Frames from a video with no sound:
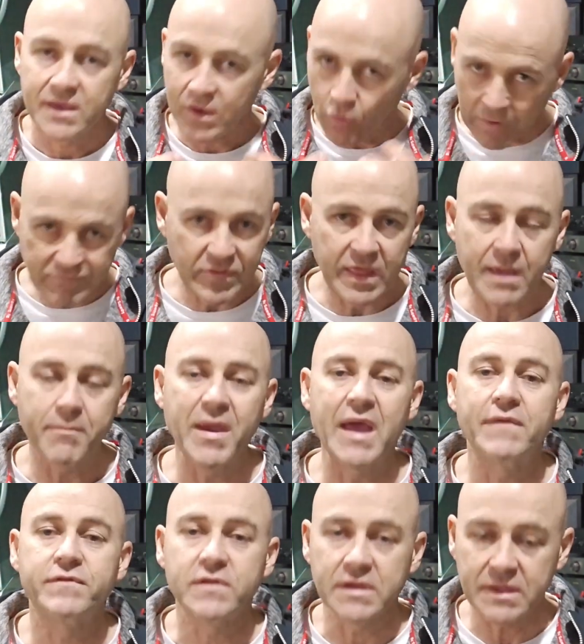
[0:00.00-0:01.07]
Everything
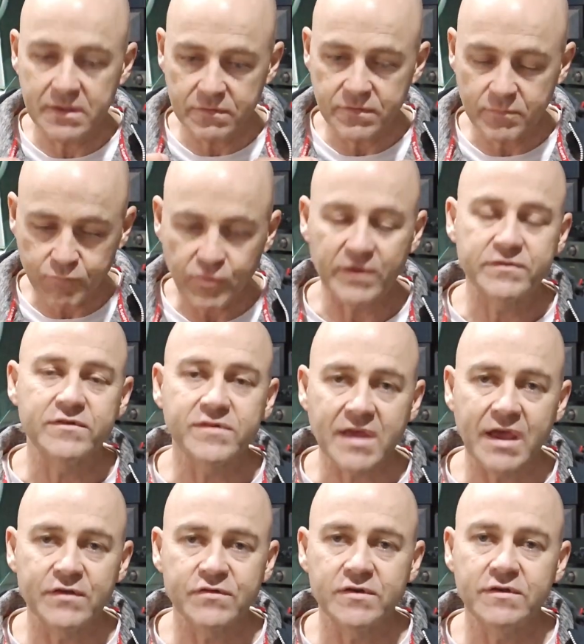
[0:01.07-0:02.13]
about the
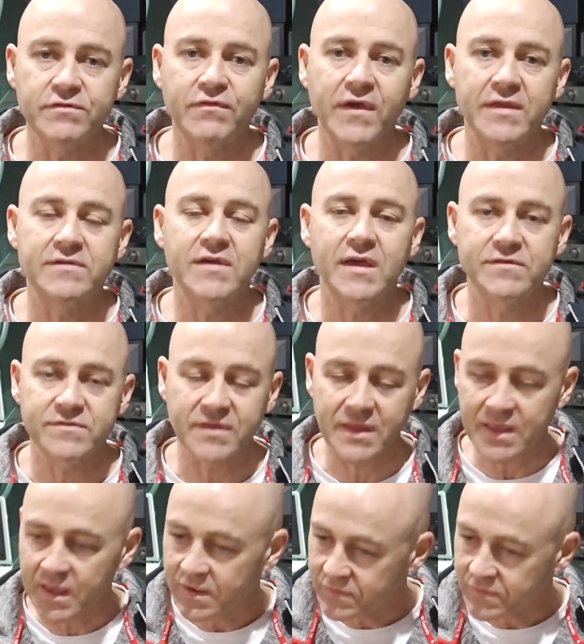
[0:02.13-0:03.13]
presentation is fantastic.